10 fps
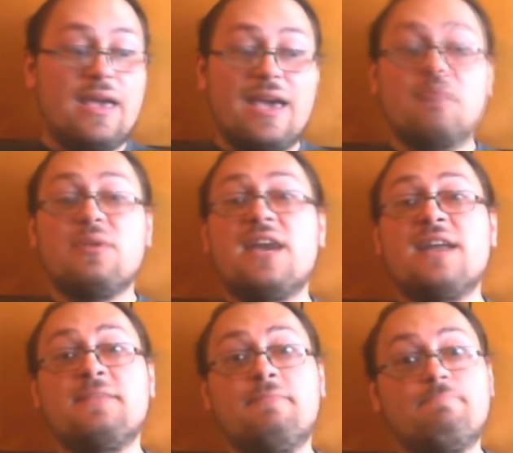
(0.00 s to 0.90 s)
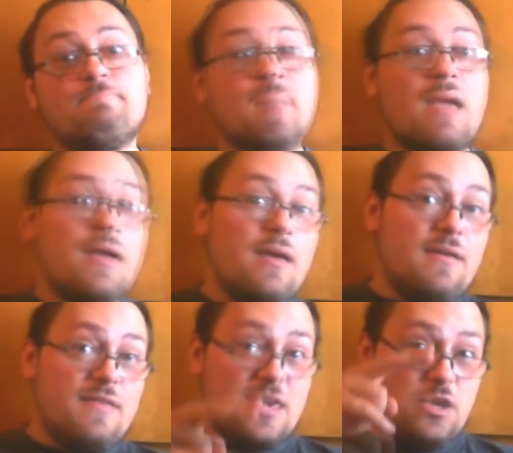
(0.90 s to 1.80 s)
And with that,
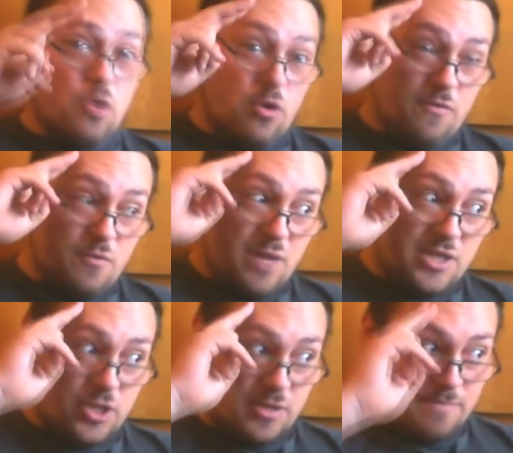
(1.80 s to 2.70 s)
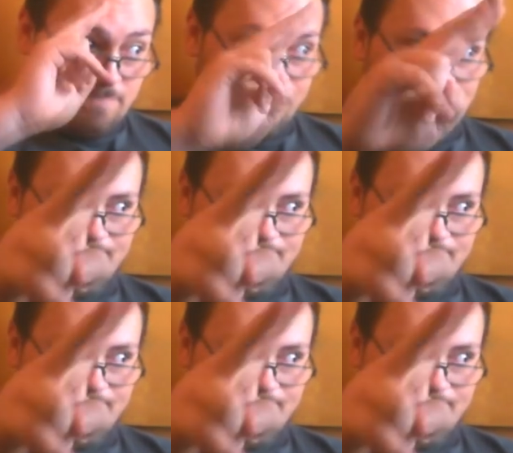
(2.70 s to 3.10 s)
thank you all for watching.